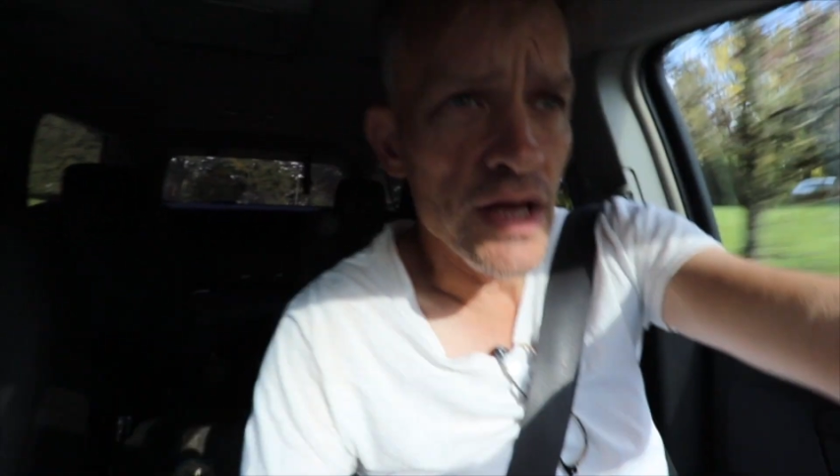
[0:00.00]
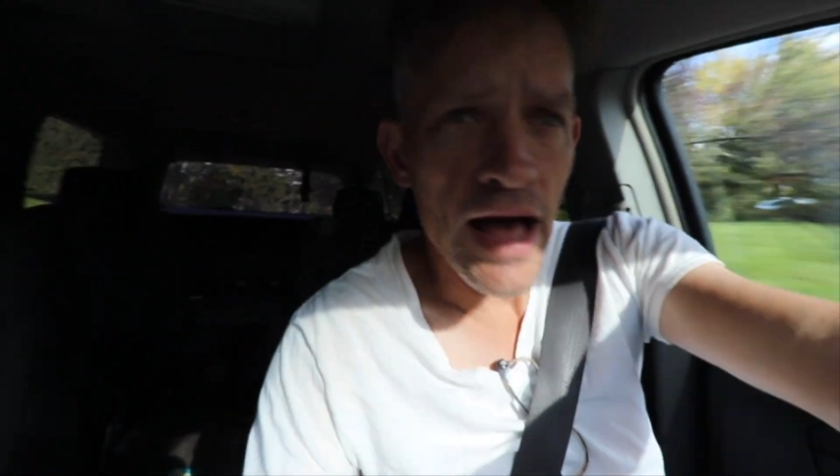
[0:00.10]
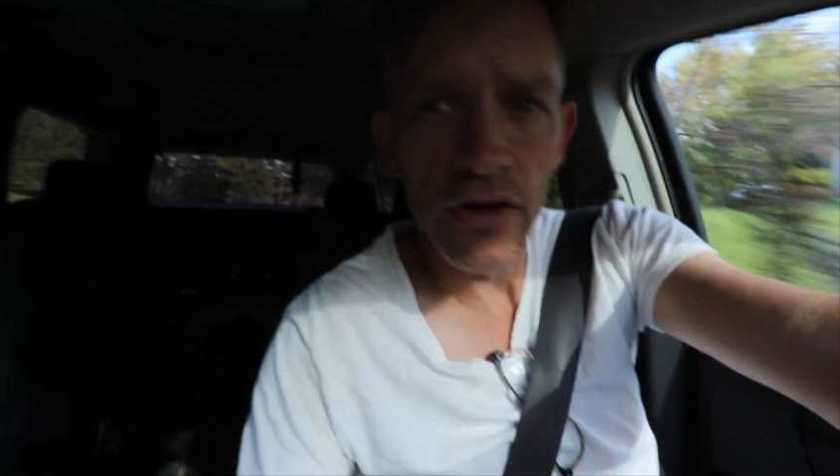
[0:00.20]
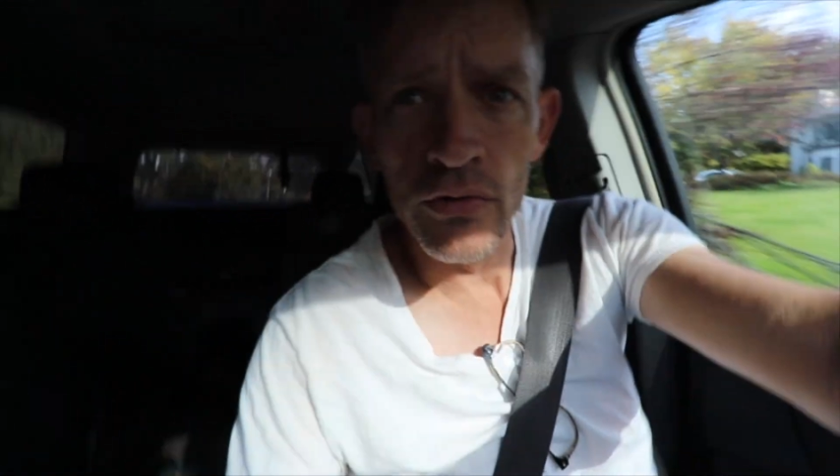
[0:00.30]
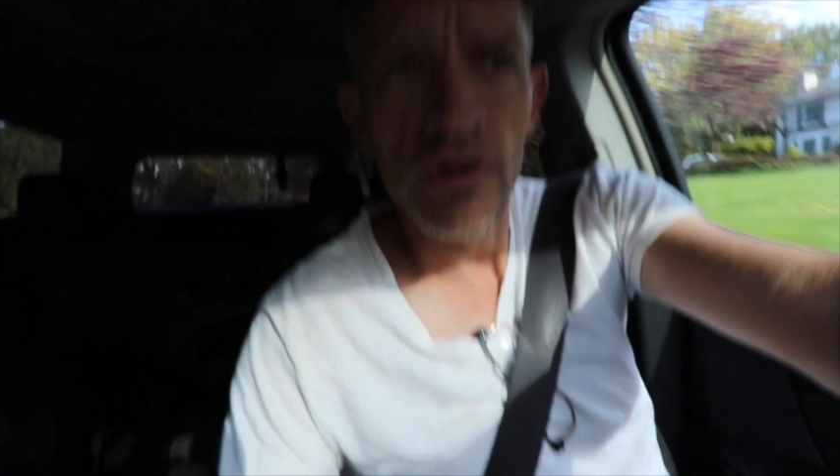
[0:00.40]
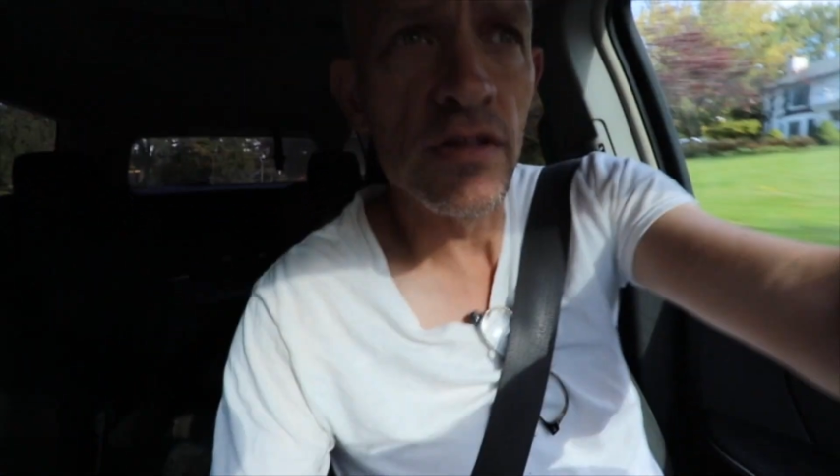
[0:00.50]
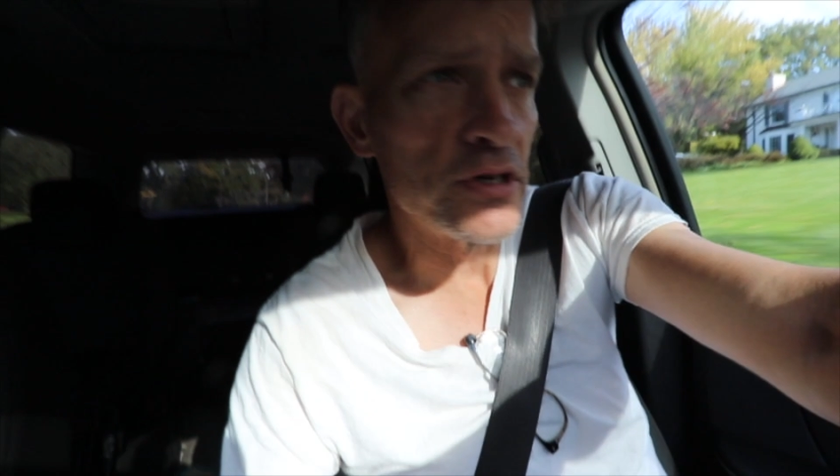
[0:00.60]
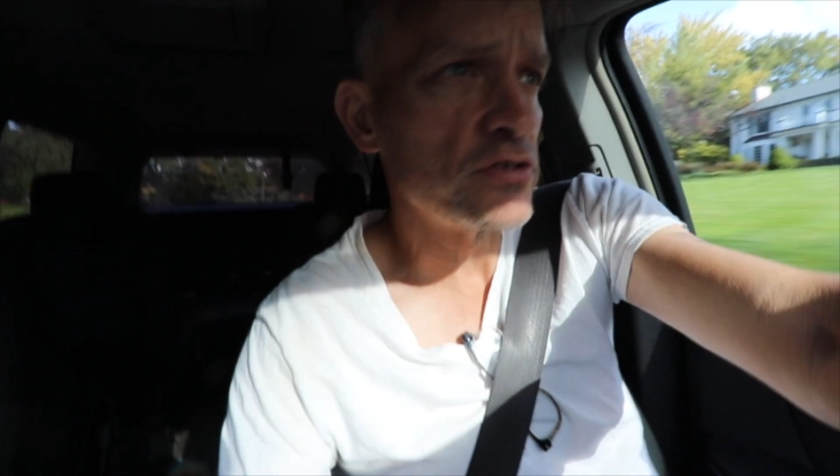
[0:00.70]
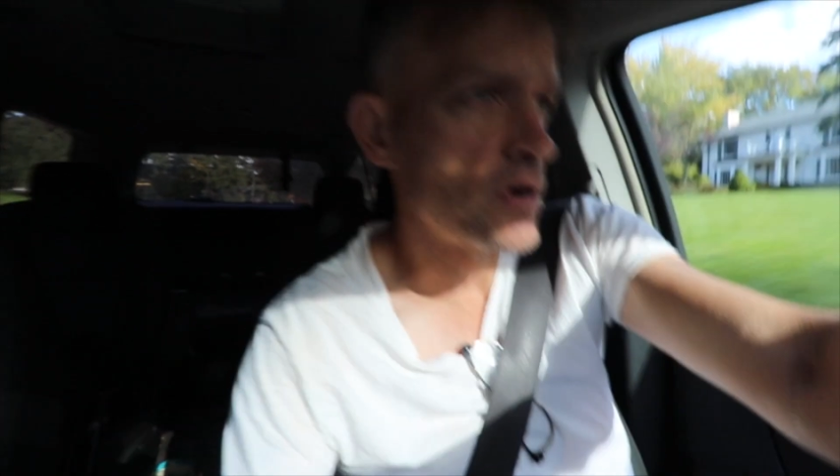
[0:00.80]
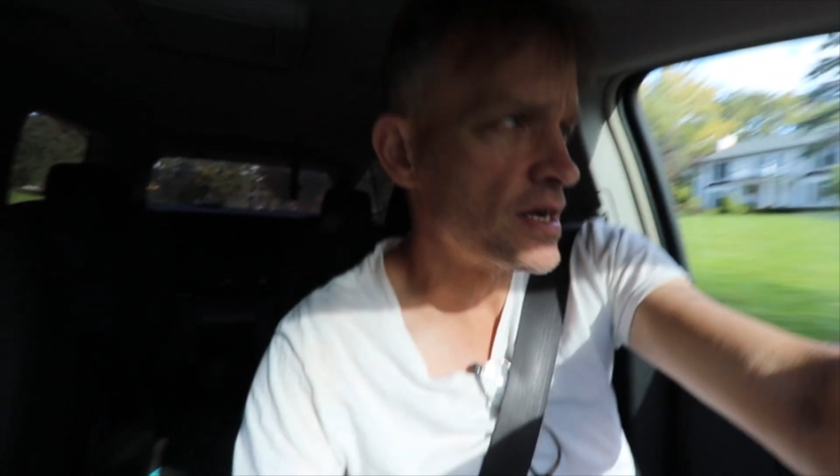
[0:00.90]

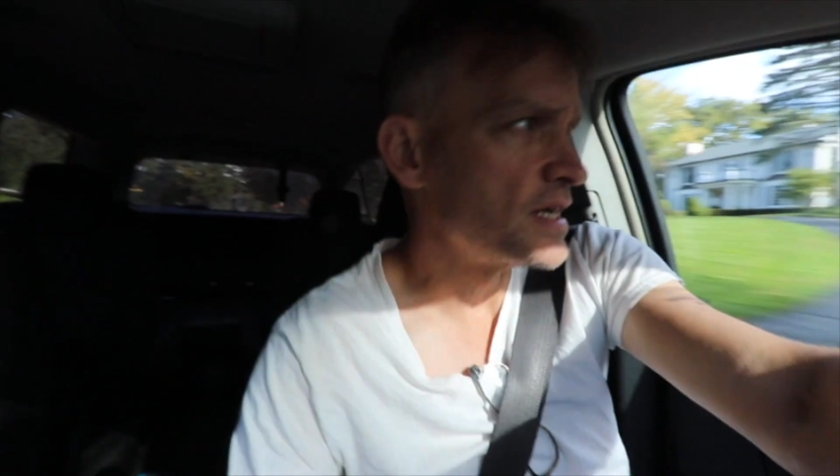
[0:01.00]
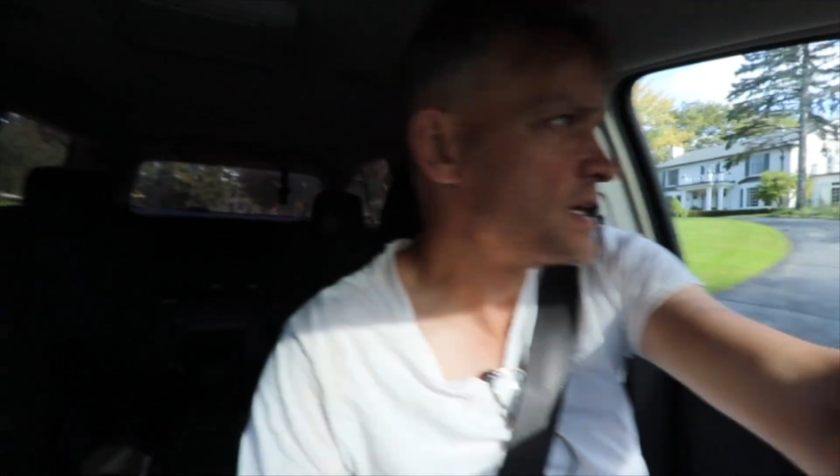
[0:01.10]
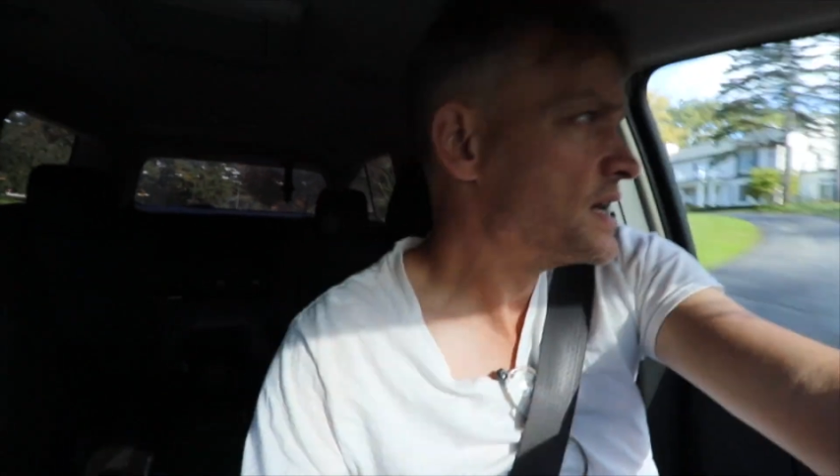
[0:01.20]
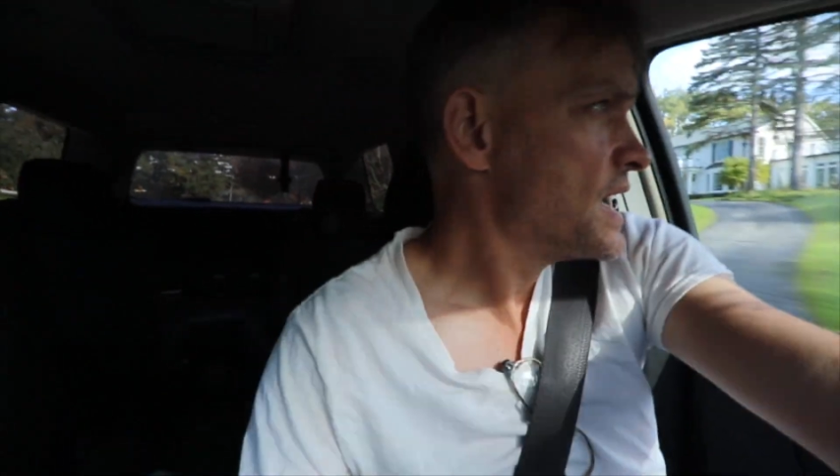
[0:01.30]
algorithmic trading.